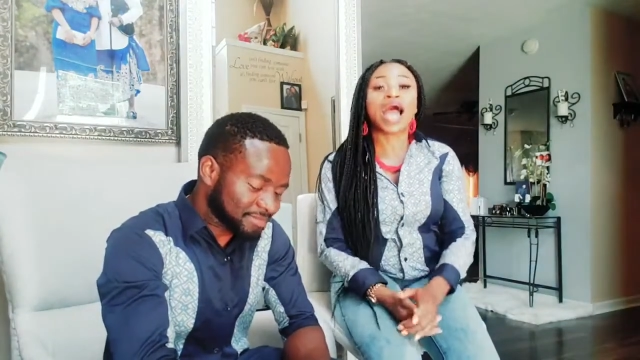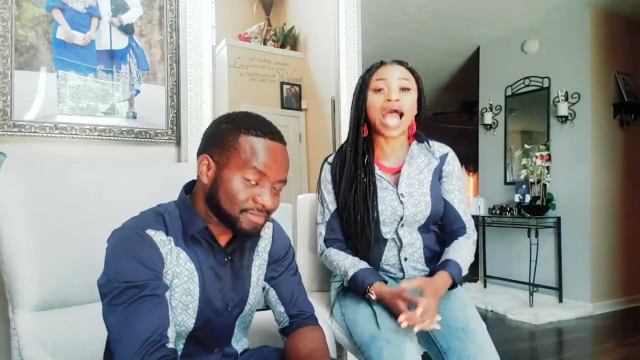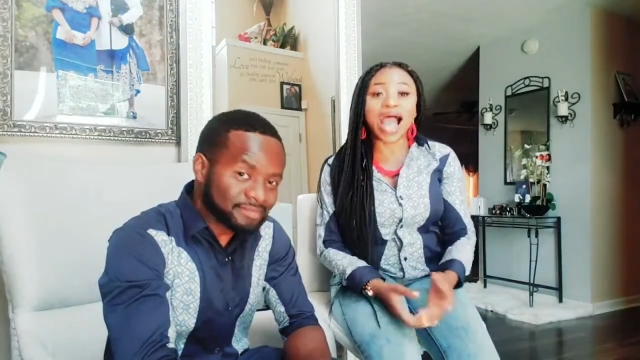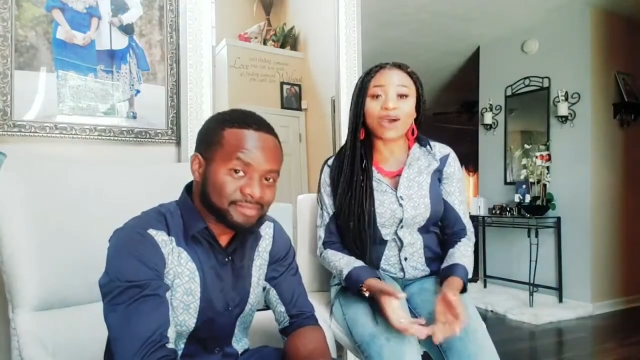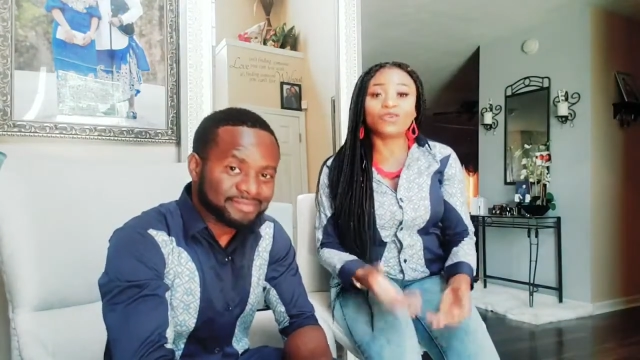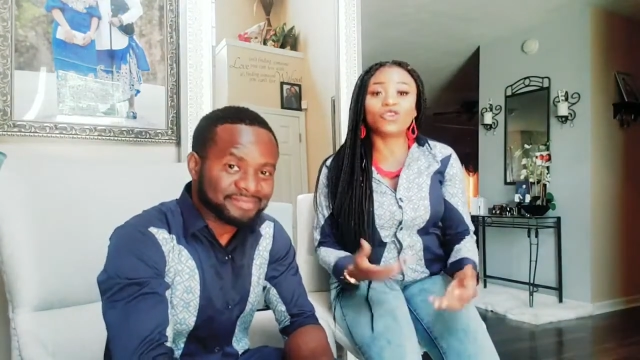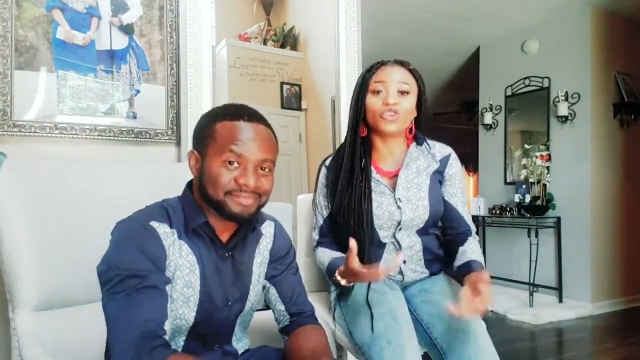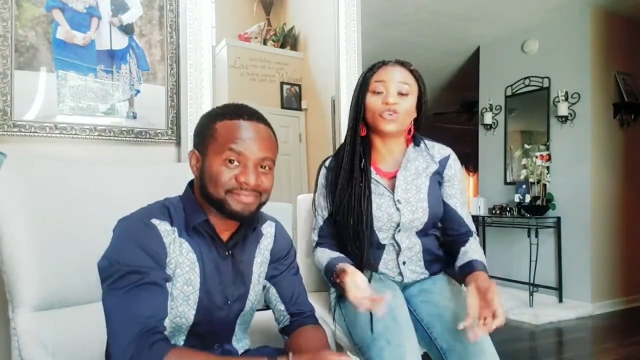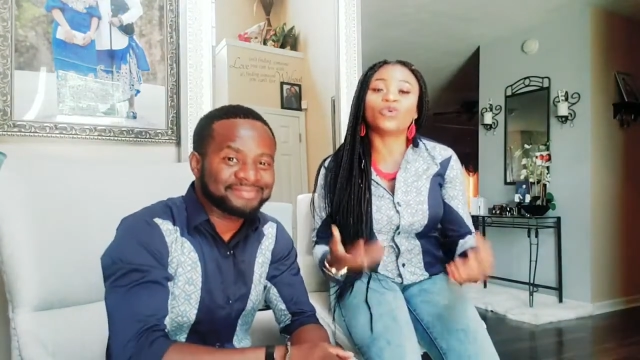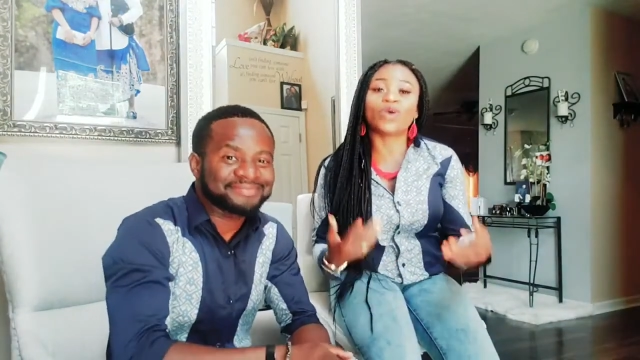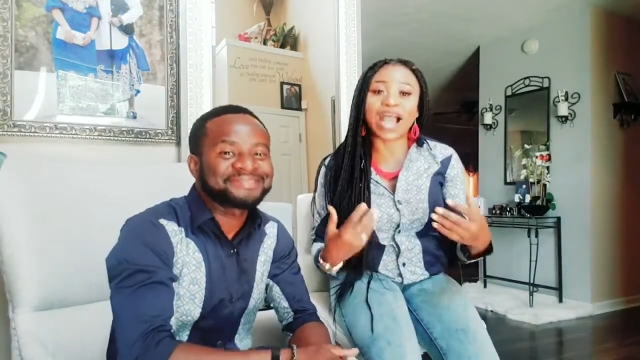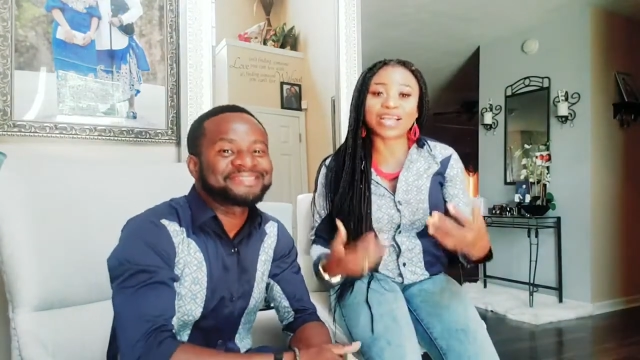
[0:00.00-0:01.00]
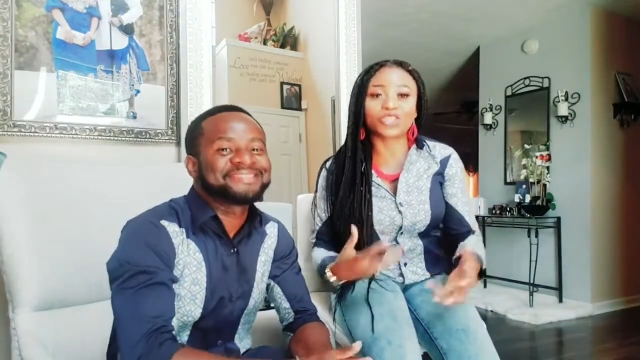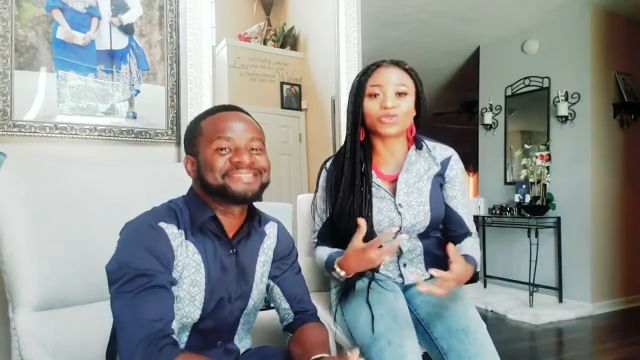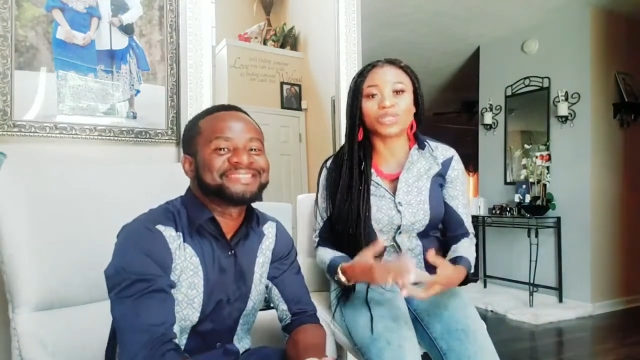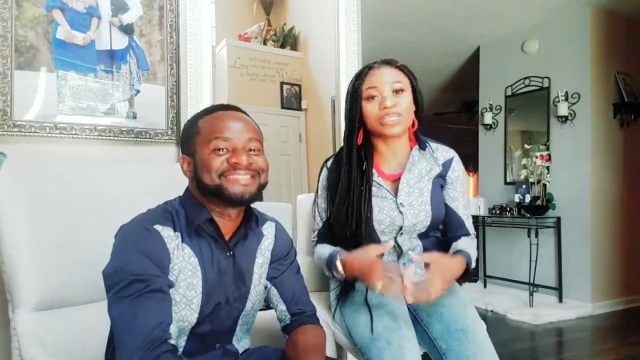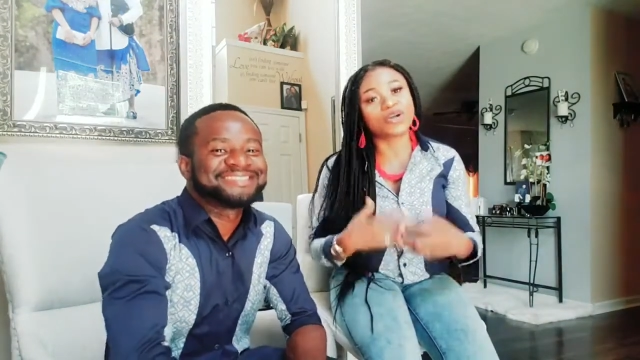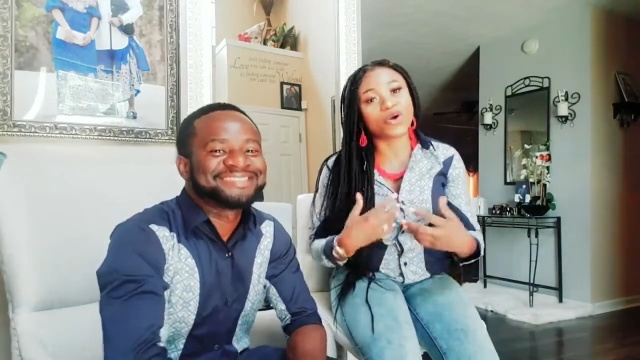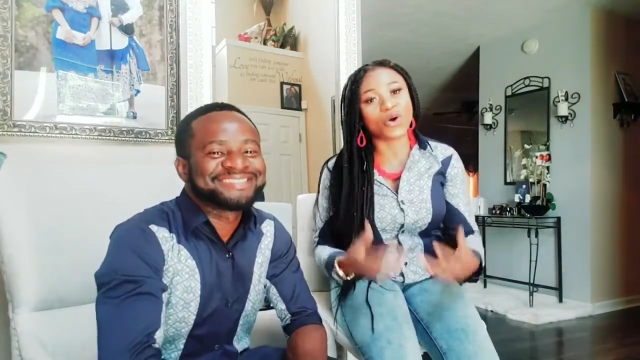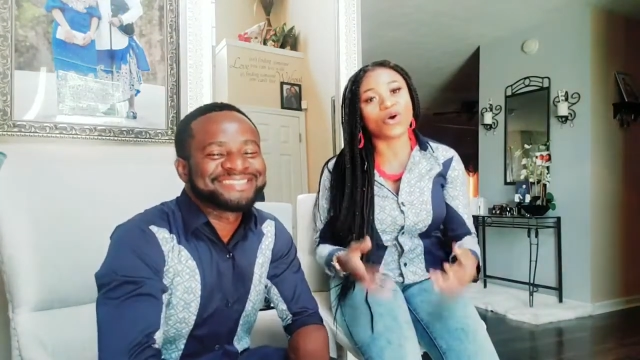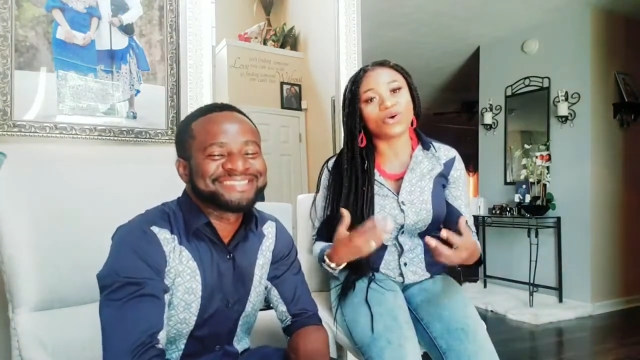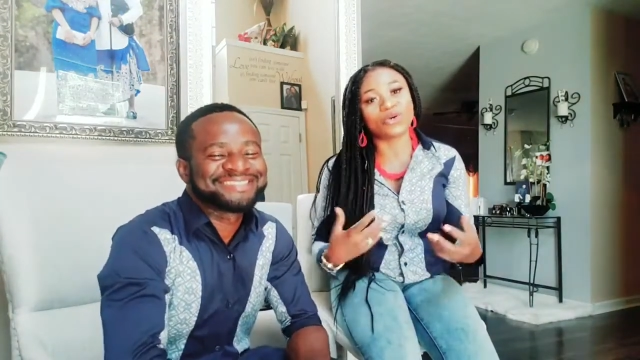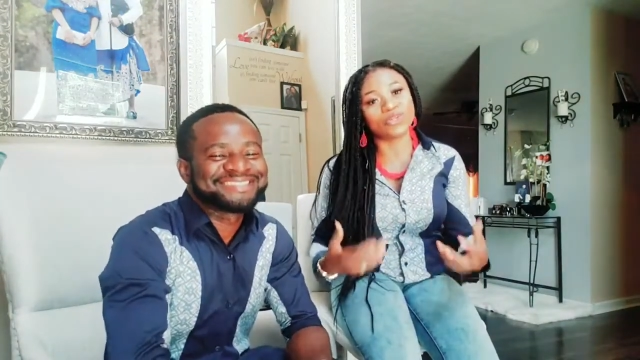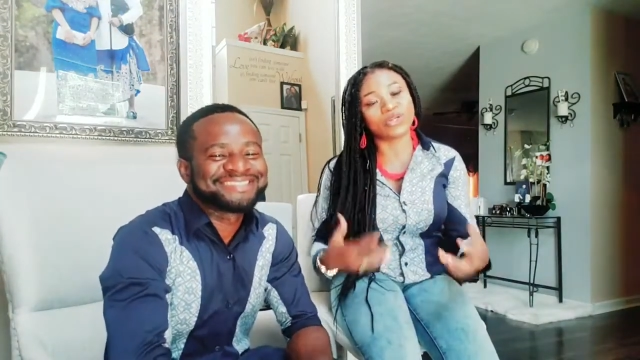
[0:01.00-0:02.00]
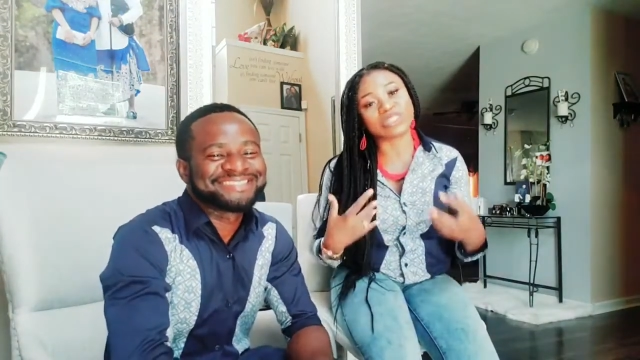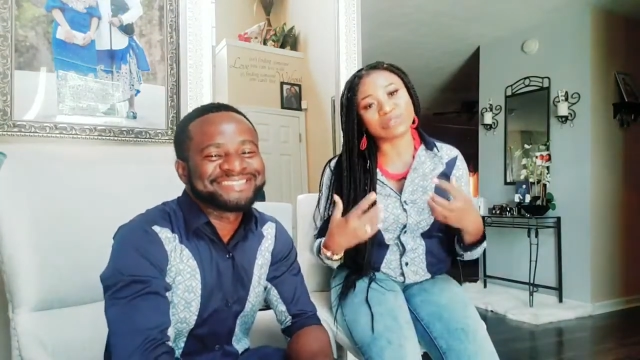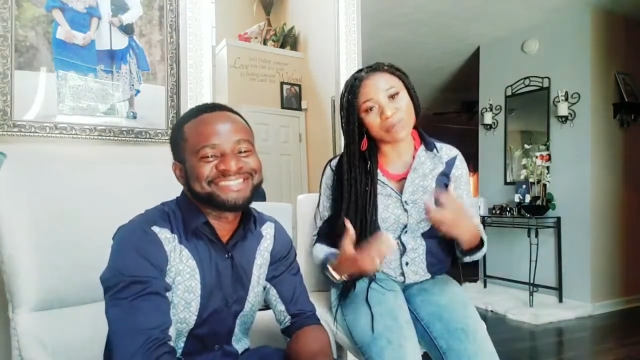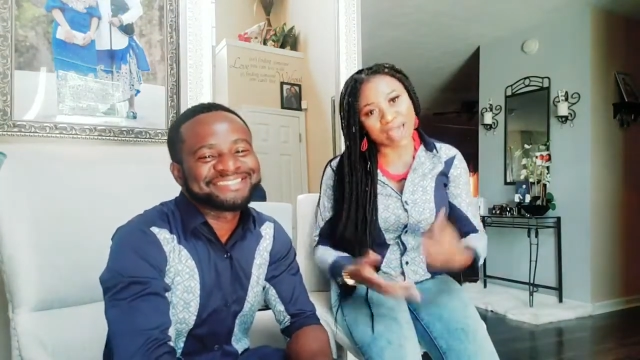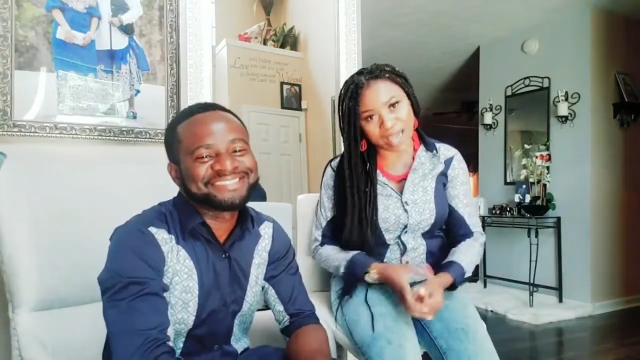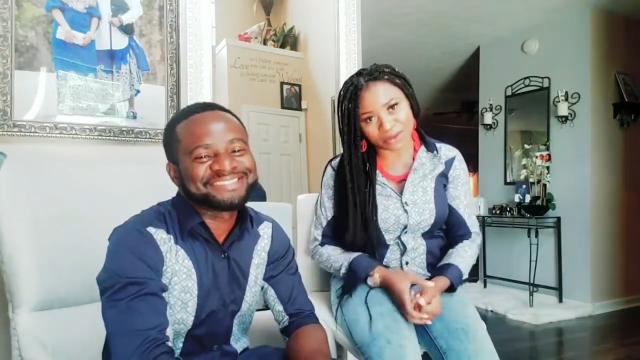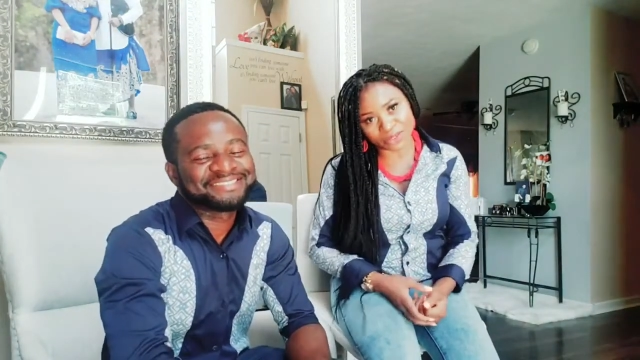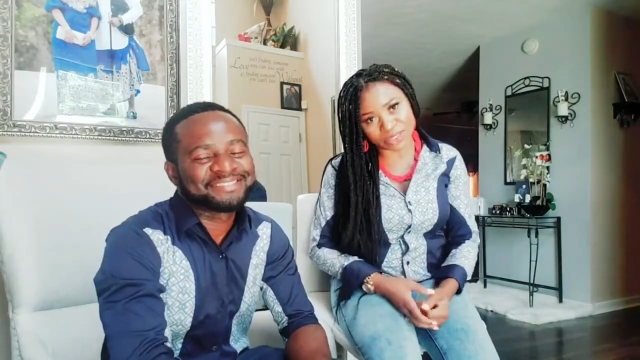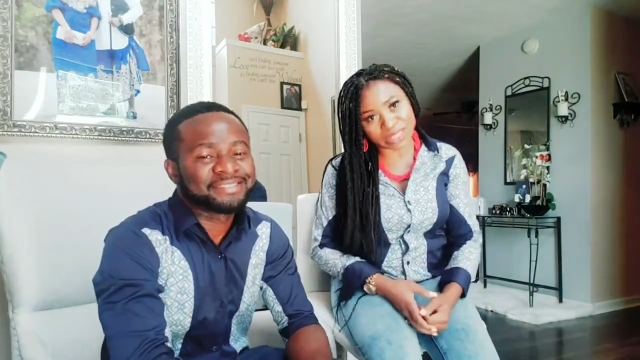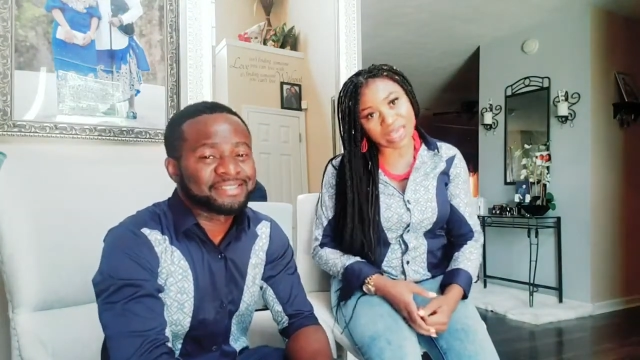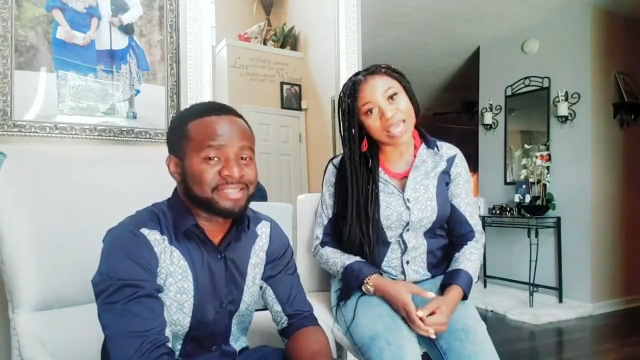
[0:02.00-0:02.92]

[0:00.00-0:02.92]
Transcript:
Speaker 1: How do you actually call your spouse?